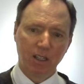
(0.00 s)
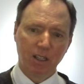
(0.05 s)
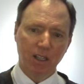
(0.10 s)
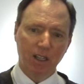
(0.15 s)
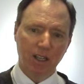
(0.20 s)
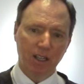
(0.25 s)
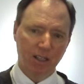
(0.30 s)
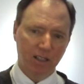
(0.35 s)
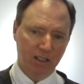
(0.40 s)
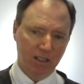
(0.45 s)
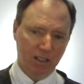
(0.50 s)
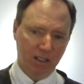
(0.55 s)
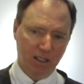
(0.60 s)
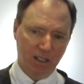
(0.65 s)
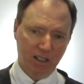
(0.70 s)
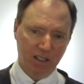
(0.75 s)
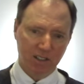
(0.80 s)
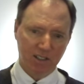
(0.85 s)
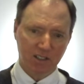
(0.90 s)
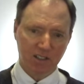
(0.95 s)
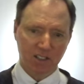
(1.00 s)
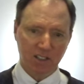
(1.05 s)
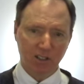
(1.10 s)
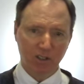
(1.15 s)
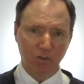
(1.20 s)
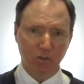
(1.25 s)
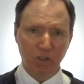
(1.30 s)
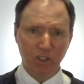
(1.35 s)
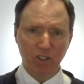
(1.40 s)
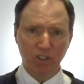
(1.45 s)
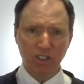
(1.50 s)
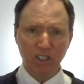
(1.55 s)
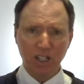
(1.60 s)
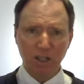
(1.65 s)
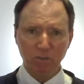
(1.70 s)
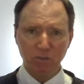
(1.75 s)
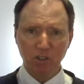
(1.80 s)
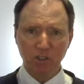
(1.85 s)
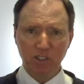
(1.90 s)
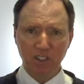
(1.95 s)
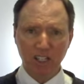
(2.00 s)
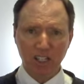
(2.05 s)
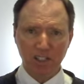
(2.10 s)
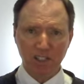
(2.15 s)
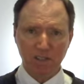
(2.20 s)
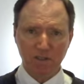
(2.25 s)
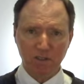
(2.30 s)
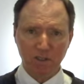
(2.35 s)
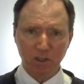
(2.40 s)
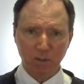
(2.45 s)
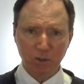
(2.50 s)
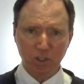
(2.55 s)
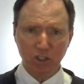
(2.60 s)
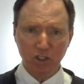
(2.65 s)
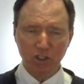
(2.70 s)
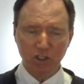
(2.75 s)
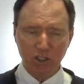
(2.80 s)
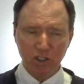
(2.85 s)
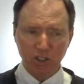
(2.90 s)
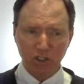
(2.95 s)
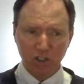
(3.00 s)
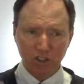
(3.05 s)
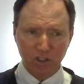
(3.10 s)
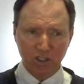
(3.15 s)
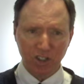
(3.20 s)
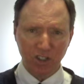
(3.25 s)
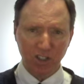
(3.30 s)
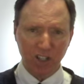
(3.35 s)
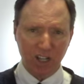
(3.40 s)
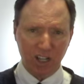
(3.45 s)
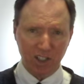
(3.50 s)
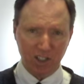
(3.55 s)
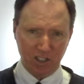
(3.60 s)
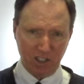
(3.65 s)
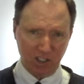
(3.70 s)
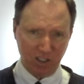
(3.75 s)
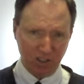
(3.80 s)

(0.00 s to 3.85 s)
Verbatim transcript: And uh, so when you come to a text of Scripture, you should use your logic.